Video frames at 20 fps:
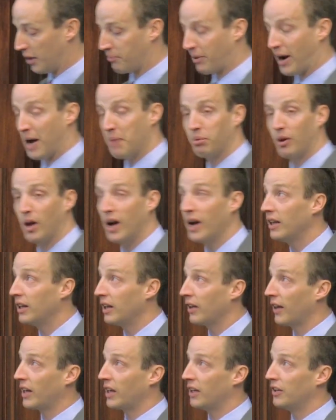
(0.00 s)
The pipeline,
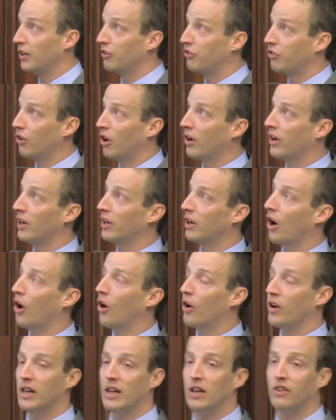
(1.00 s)
like in this drawing,
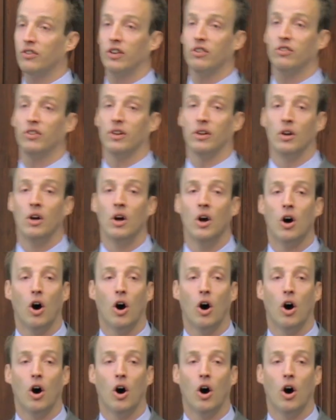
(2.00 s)
already existed.